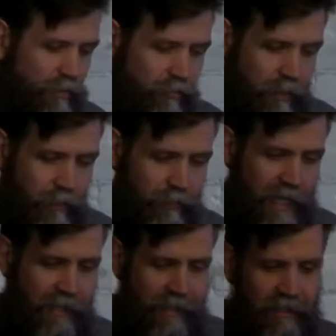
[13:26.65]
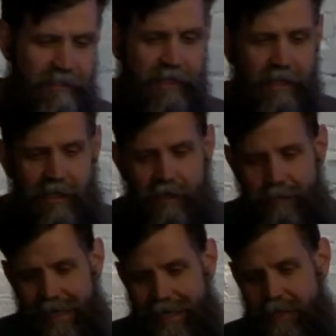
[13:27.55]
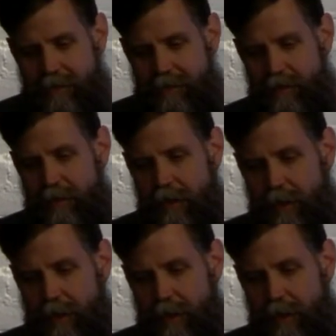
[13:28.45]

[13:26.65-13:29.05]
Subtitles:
grow that data set and make it